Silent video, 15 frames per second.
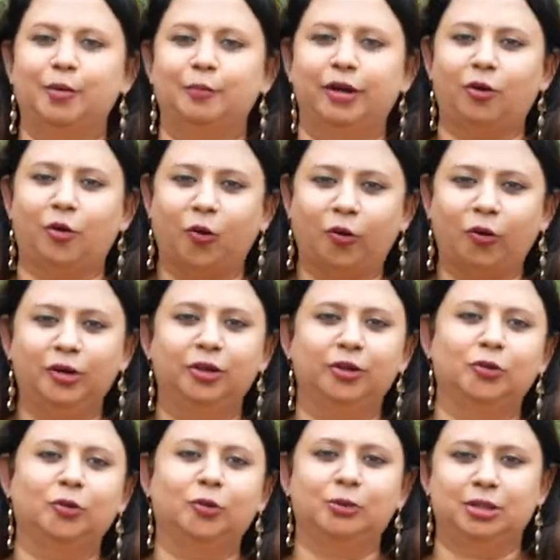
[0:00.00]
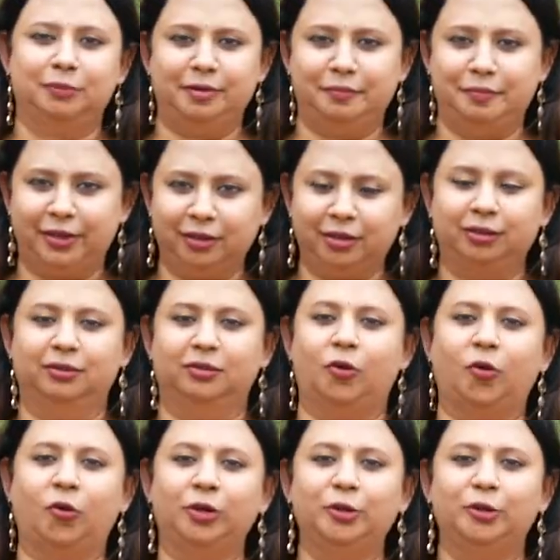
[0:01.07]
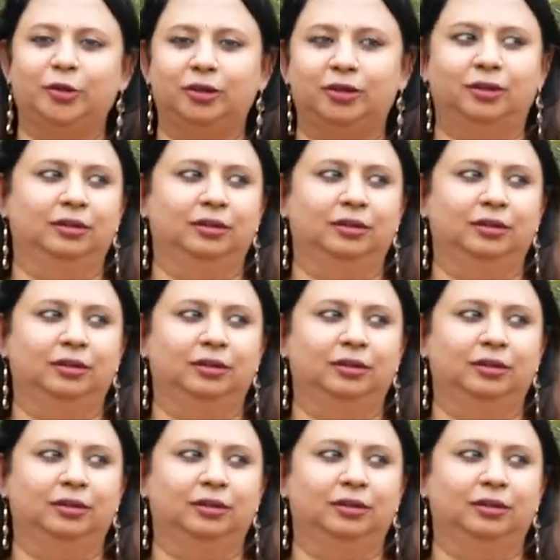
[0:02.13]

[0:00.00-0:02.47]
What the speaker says: May all your goals be met, all your